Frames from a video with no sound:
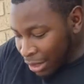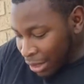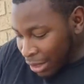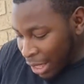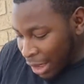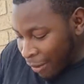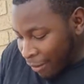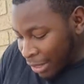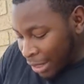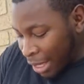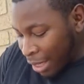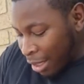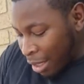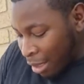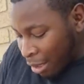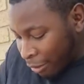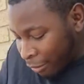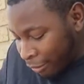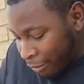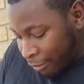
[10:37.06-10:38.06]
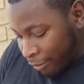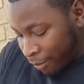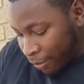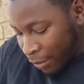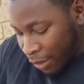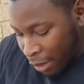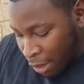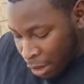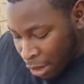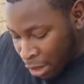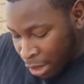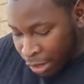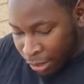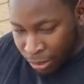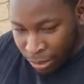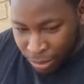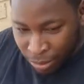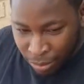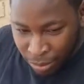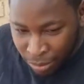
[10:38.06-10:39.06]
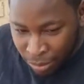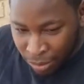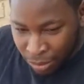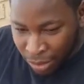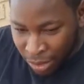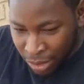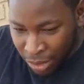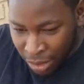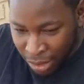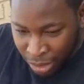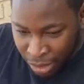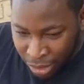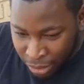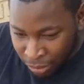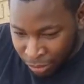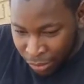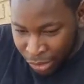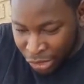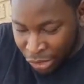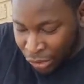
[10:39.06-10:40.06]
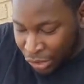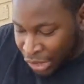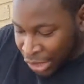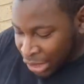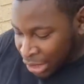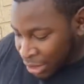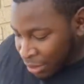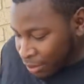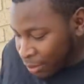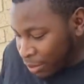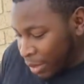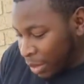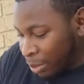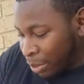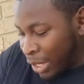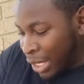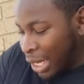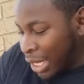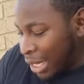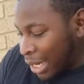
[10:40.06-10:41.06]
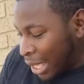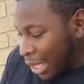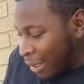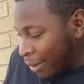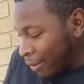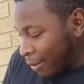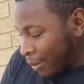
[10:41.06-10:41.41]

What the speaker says: everything off, or what you just put in there.